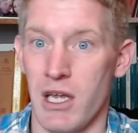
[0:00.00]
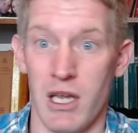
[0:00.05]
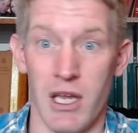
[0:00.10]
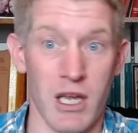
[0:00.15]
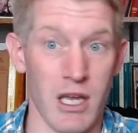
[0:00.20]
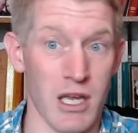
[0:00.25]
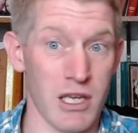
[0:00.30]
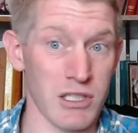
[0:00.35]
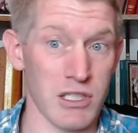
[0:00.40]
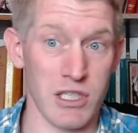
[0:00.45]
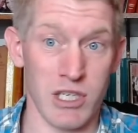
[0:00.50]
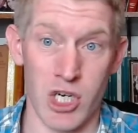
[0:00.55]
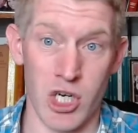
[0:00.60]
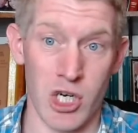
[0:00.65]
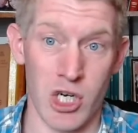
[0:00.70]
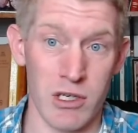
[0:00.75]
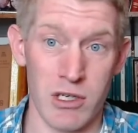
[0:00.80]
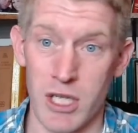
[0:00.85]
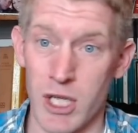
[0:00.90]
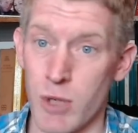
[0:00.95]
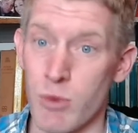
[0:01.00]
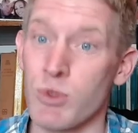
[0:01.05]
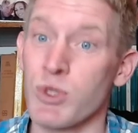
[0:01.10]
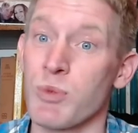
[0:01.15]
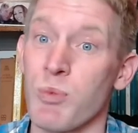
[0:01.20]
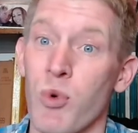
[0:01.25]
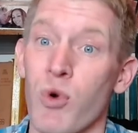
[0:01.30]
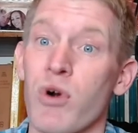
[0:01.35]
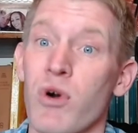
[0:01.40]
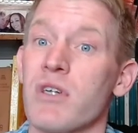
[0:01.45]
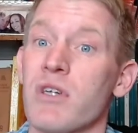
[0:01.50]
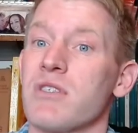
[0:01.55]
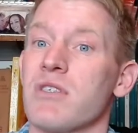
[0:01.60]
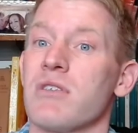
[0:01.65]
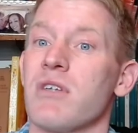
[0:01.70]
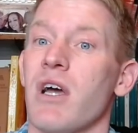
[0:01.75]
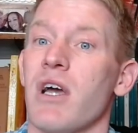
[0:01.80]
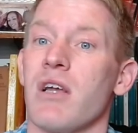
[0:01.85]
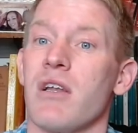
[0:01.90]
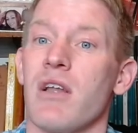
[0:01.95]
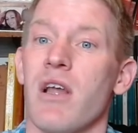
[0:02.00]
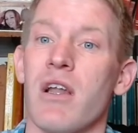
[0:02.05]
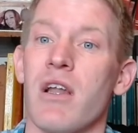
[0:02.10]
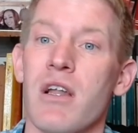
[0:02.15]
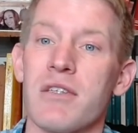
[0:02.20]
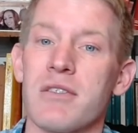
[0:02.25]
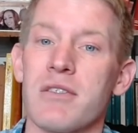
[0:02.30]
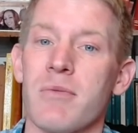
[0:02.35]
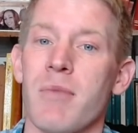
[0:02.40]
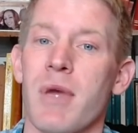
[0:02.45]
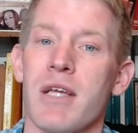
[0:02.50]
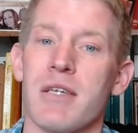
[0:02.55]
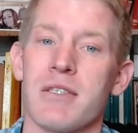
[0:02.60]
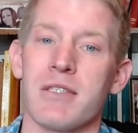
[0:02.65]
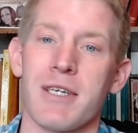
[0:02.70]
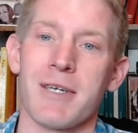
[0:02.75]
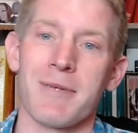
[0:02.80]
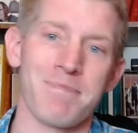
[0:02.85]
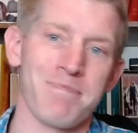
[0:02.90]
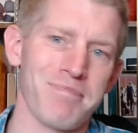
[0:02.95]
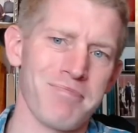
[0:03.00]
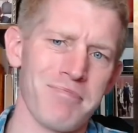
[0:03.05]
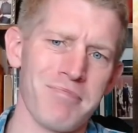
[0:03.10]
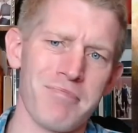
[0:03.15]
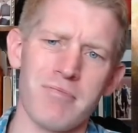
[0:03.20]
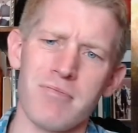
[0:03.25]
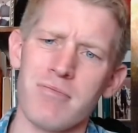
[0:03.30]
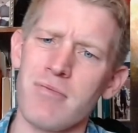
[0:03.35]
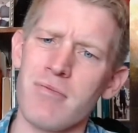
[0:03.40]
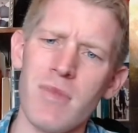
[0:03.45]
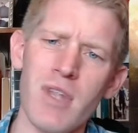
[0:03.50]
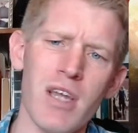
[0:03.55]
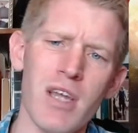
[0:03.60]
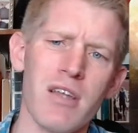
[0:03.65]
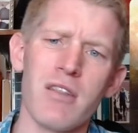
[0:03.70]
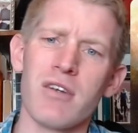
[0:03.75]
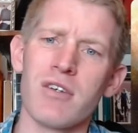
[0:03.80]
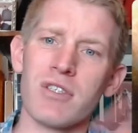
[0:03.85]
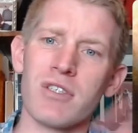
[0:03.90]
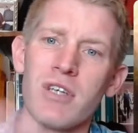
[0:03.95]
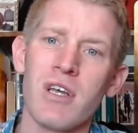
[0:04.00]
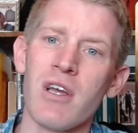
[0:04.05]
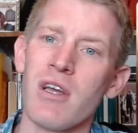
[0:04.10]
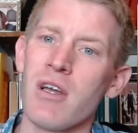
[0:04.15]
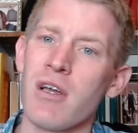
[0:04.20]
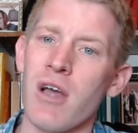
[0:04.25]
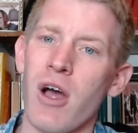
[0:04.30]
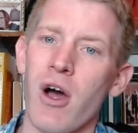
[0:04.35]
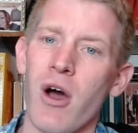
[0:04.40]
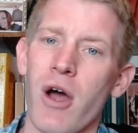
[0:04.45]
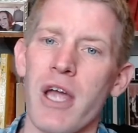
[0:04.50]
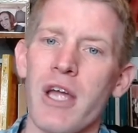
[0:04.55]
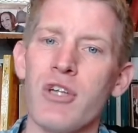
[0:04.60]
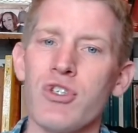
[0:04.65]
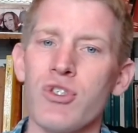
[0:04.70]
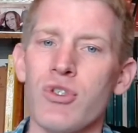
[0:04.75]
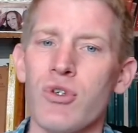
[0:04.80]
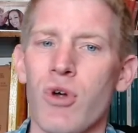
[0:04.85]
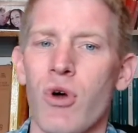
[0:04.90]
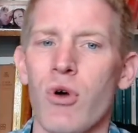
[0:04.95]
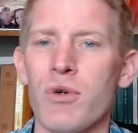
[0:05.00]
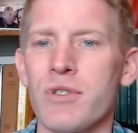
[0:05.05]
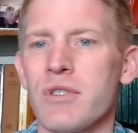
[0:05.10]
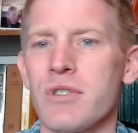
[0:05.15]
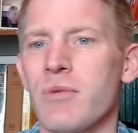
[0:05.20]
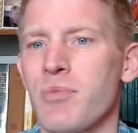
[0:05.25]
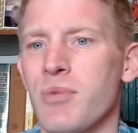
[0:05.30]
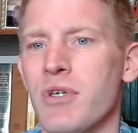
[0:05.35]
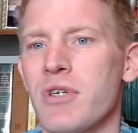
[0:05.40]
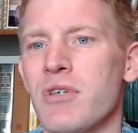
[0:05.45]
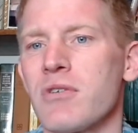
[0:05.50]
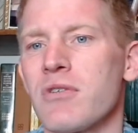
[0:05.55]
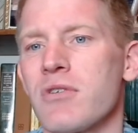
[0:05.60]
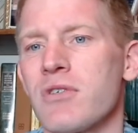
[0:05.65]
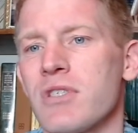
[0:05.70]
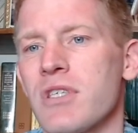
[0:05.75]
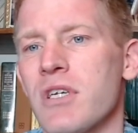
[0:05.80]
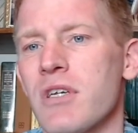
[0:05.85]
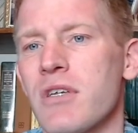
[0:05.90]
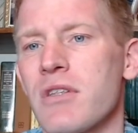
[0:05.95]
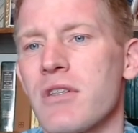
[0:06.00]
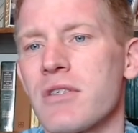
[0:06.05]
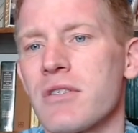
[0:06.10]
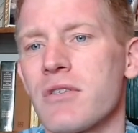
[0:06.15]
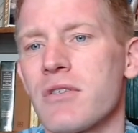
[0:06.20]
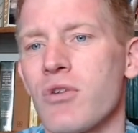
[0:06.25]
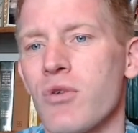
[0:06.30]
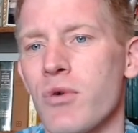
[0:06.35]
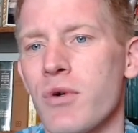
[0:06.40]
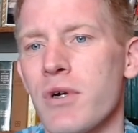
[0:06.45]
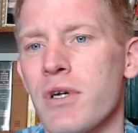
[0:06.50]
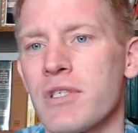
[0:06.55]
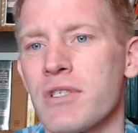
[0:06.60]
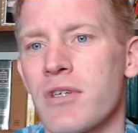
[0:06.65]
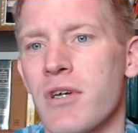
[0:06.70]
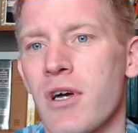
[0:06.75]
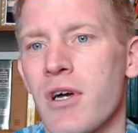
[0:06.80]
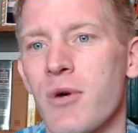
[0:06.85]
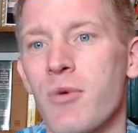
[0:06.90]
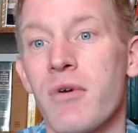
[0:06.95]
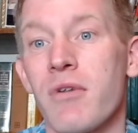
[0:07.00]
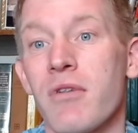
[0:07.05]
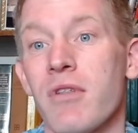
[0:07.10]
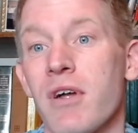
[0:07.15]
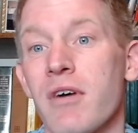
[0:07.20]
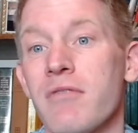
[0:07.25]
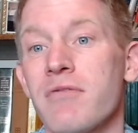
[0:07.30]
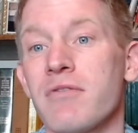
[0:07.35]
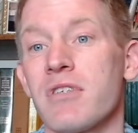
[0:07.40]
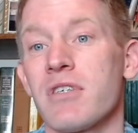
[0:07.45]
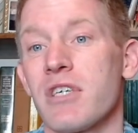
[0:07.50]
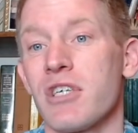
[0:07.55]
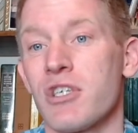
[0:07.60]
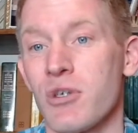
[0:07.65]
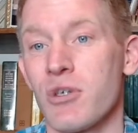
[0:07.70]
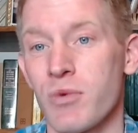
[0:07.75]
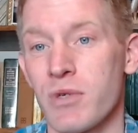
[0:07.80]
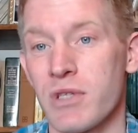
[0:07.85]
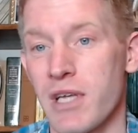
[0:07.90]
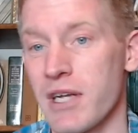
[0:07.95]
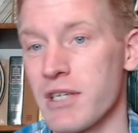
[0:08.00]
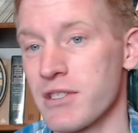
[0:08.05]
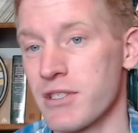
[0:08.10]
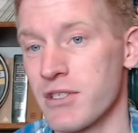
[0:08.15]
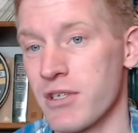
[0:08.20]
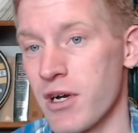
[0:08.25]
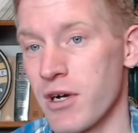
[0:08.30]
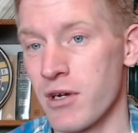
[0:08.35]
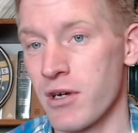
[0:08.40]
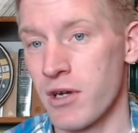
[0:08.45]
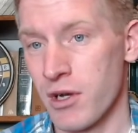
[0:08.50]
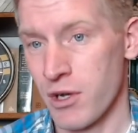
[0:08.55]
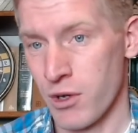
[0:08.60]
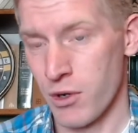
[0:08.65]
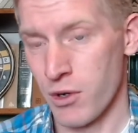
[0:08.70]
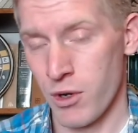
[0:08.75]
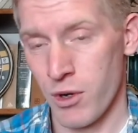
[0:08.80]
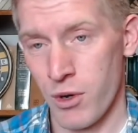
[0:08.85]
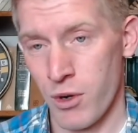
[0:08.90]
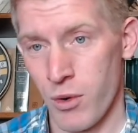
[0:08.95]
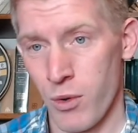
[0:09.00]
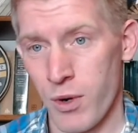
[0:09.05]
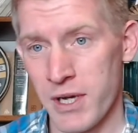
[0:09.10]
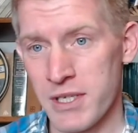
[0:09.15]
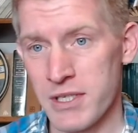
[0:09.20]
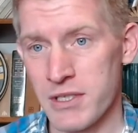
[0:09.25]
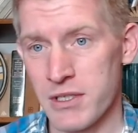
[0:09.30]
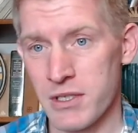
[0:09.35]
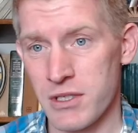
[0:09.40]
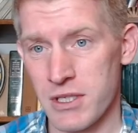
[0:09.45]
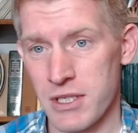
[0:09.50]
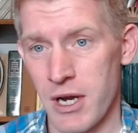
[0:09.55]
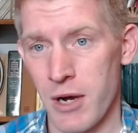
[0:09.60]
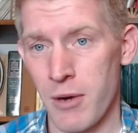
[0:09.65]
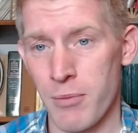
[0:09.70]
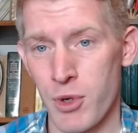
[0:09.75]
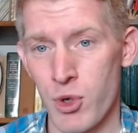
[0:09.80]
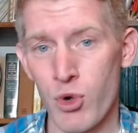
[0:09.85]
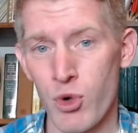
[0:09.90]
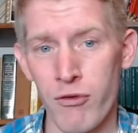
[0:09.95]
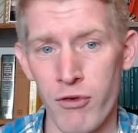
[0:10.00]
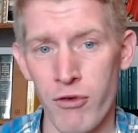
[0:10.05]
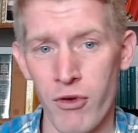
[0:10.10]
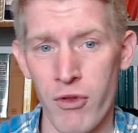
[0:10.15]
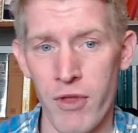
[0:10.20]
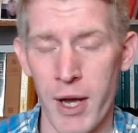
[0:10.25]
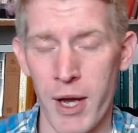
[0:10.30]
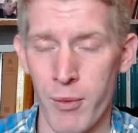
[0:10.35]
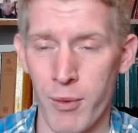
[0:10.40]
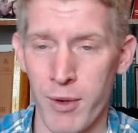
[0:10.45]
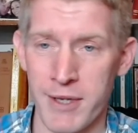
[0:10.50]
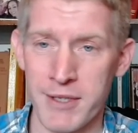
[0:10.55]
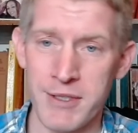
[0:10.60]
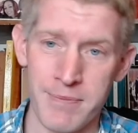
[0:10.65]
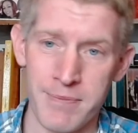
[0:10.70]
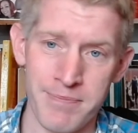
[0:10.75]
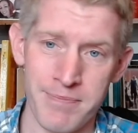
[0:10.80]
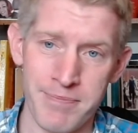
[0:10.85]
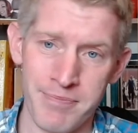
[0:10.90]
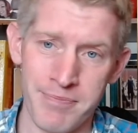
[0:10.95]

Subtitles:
he's here. He was born tonight, and it's amazing. And there's angel hosts appear, and they're singing this glorious song. Would have loved to hear what that song was and just how beautiful that was.